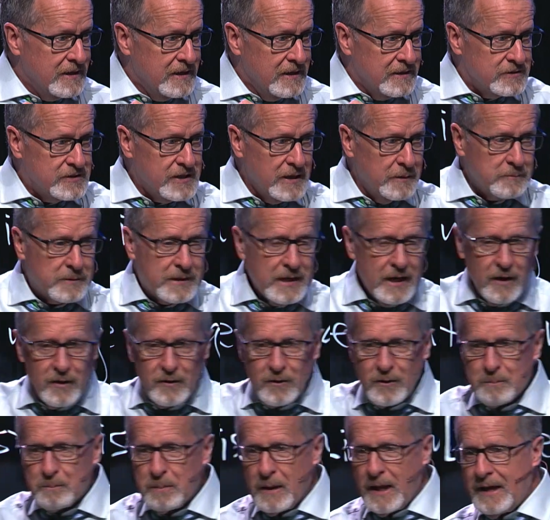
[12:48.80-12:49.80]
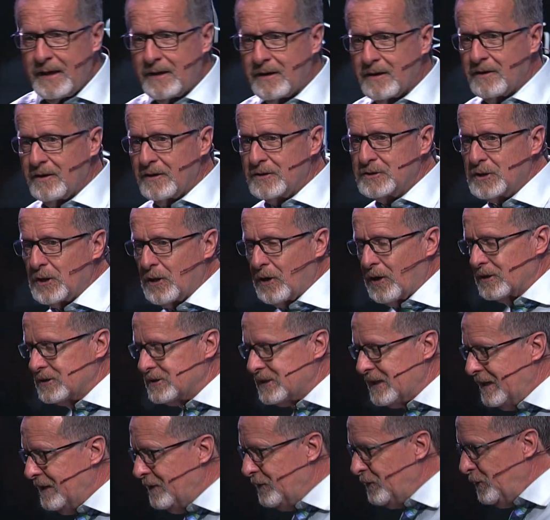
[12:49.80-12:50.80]
Tim Keller planted a church
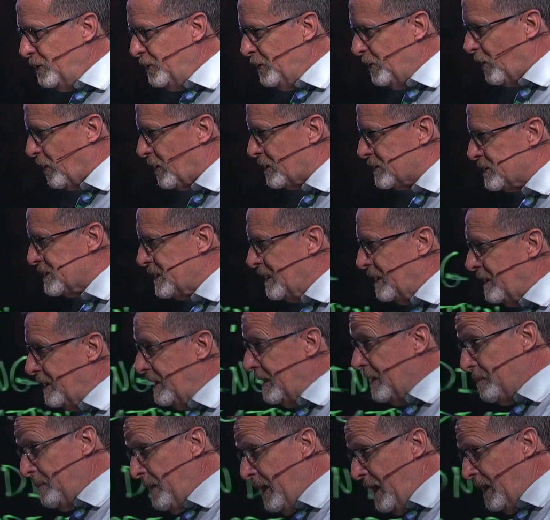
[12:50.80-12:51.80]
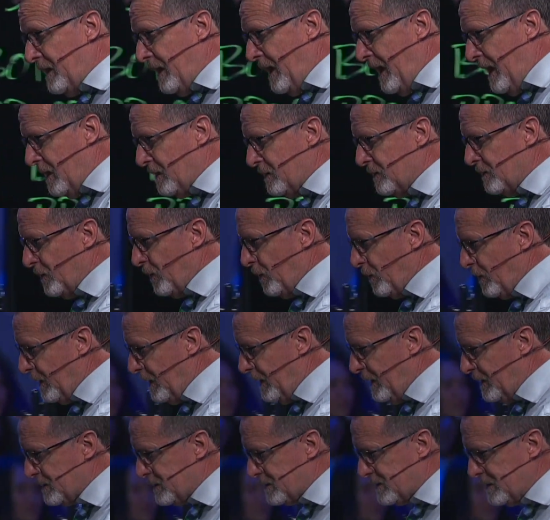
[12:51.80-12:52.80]
in New York City, in Manhattan no
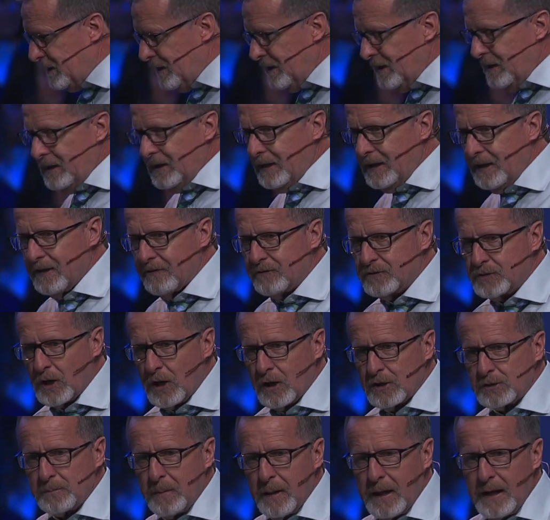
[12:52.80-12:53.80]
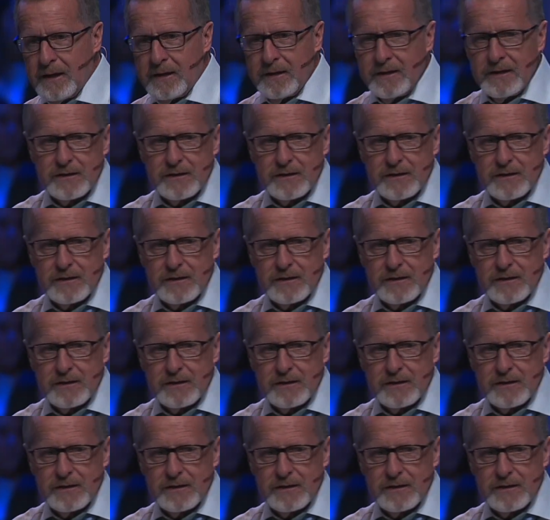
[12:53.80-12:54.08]
less. If church planting